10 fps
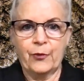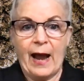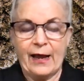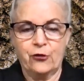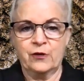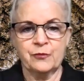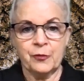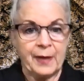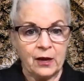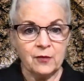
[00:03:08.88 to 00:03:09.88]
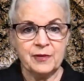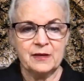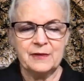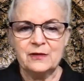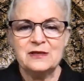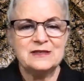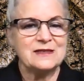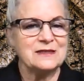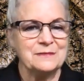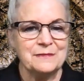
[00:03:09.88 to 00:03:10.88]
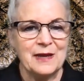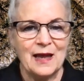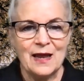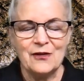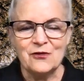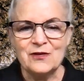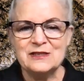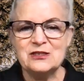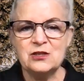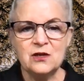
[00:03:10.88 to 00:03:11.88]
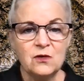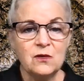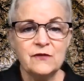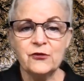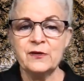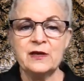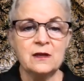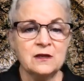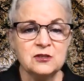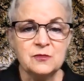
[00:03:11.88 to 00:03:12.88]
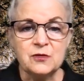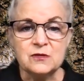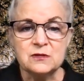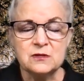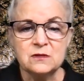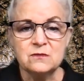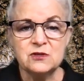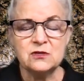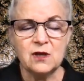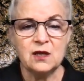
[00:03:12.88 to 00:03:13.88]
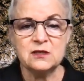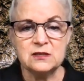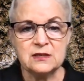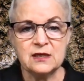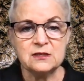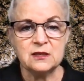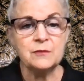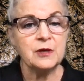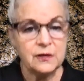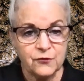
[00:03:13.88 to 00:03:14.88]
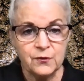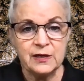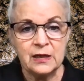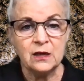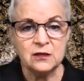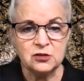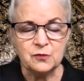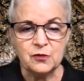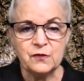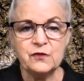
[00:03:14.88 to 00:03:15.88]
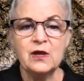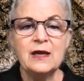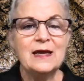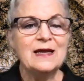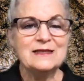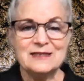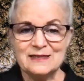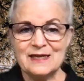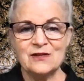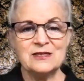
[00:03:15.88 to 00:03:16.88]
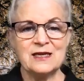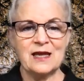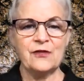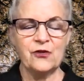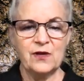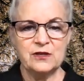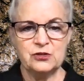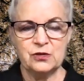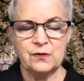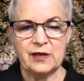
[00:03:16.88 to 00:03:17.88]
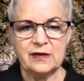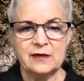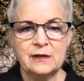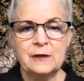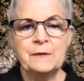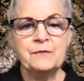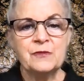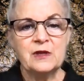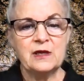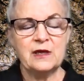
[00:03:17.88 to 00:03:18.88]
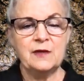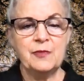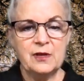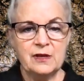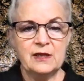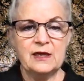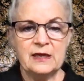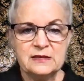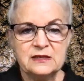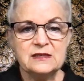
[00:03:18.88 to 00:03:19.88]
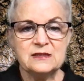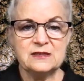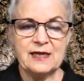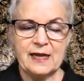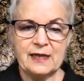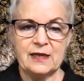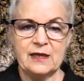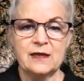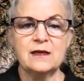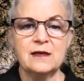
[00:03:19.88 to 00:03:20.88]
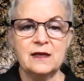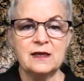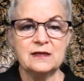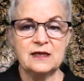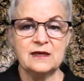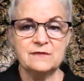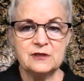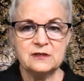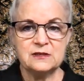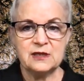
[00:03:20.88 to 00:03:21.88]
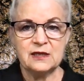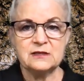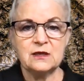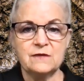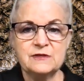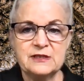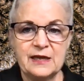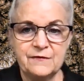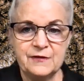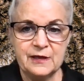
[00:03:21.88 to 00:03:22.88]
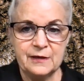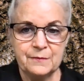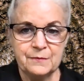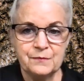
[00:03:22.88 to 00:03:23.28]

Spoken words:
I couldn't prepare a big meal. It doesn't matter. It's, you know, if you're eating Lunchables, which are kind of disgusting, but if you're eating Lunchables, sit down together and do it. Keep things steady. It gives a sense of safety.